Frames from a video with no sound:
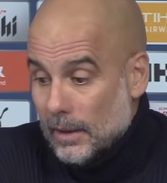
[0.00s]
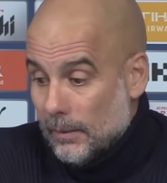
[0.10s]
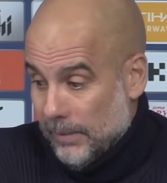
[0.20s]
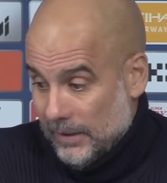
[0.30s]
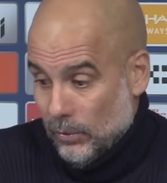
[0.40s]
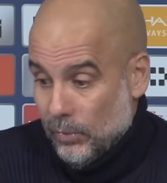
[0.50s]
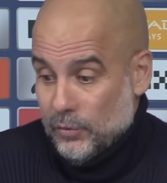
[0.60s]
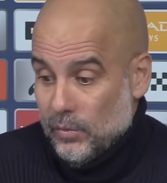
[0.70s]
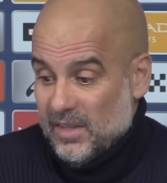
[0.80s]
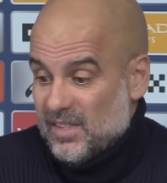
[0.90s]
But always
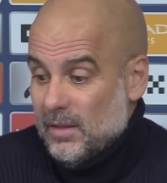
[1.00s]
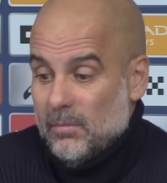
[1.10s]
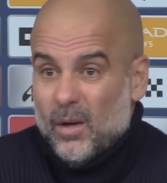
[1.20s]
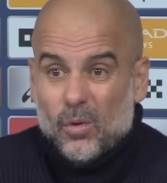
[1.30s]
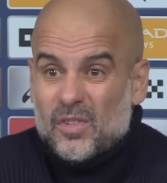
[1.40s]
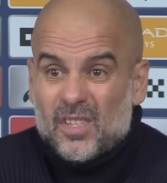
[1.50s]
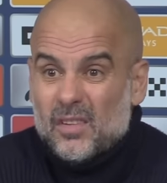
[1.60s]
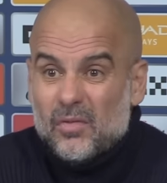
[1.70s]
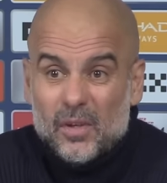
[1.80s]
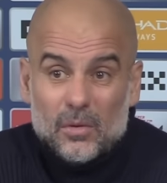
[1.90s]
we're a team like concede
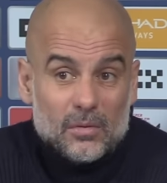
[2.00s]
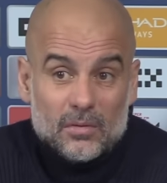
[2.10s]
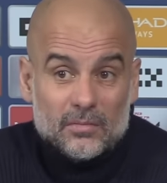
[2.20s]
few.